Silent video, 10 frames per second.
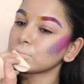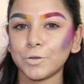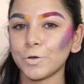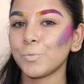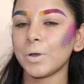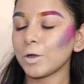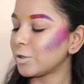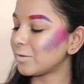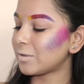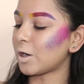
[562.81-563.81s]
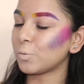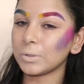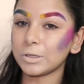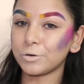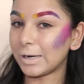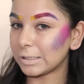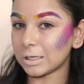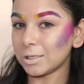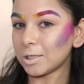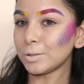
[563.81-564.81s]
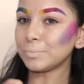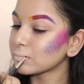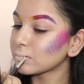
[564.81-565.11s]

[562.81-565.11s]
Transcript: So we are going to start with the red color.